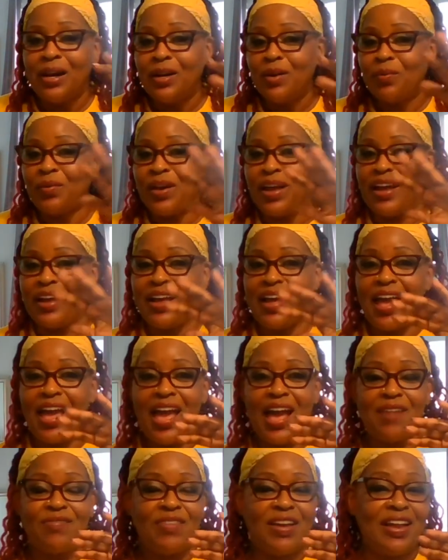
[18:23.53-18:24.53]
We'll
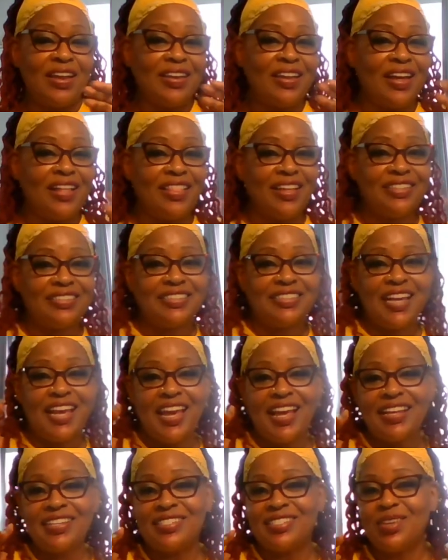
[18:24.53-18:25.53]
have another
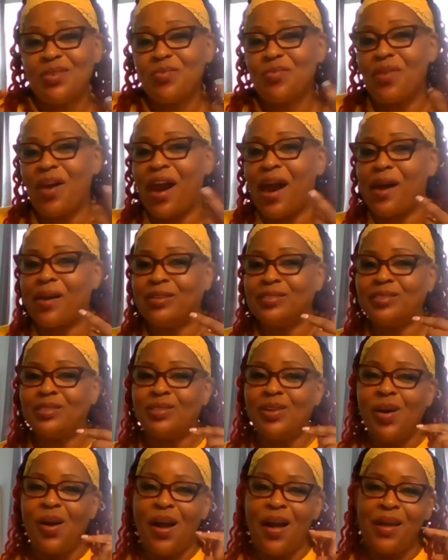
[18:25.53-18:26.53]
chance around
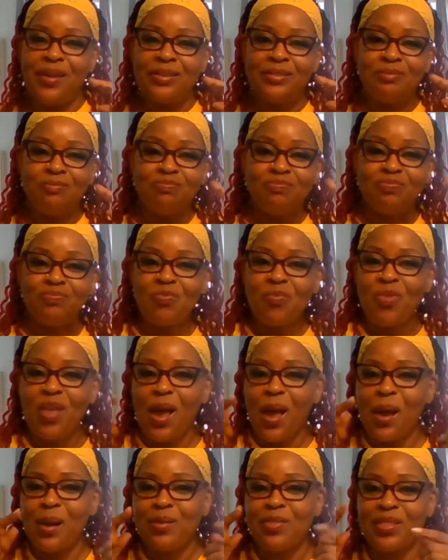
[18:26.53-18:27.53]

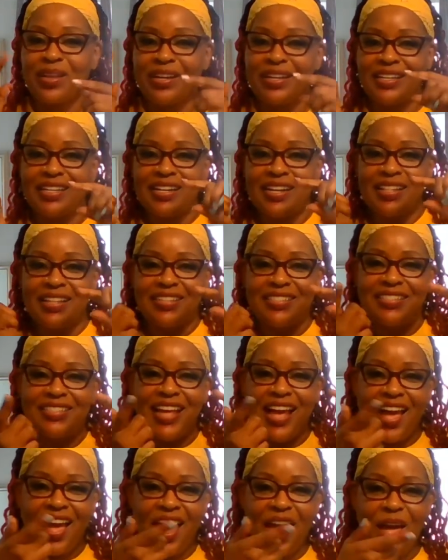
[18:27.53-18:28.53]
on the other
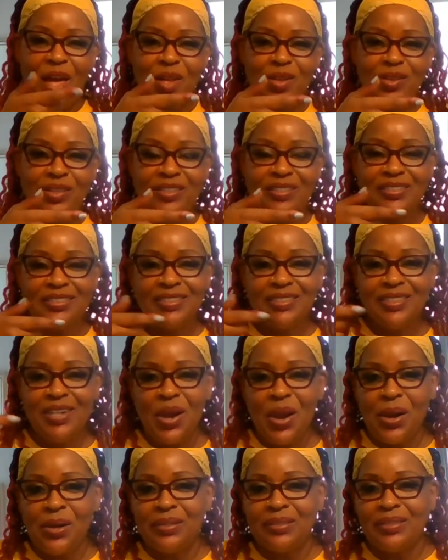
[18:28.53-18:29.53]
side.
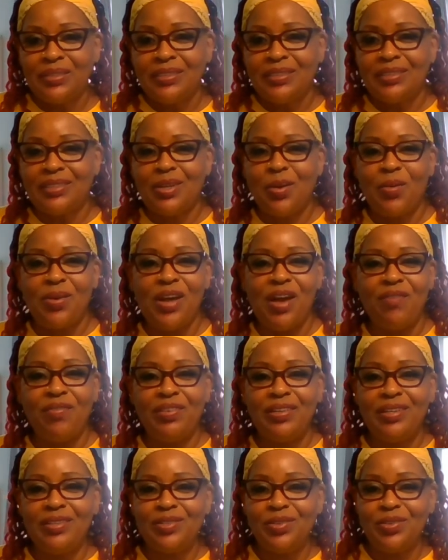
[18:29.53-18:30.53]
So whatever
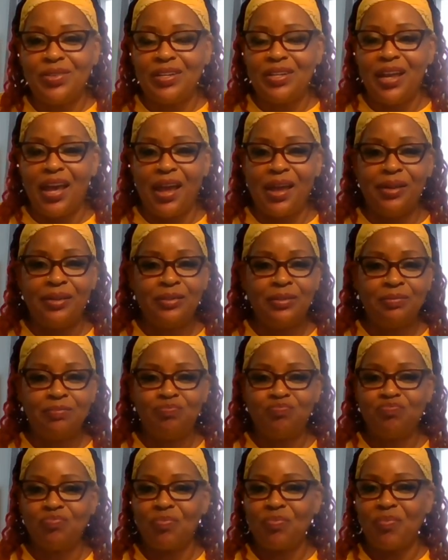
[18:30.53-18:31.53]
you do today,
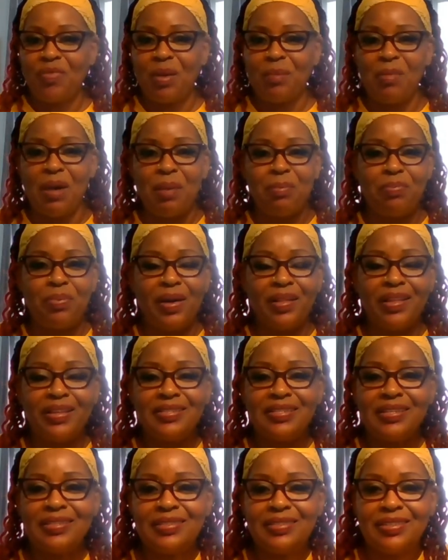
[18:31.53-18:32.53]
my brothers
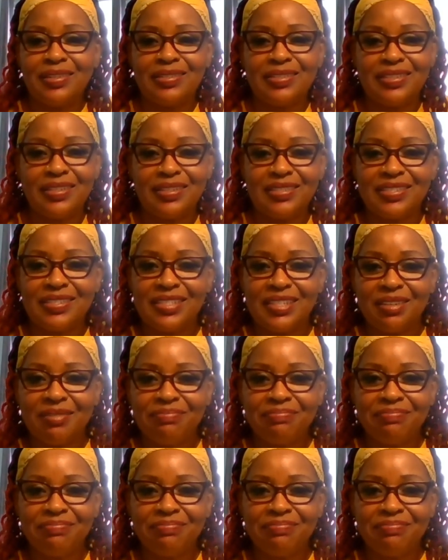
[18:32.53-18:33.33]
and sisters,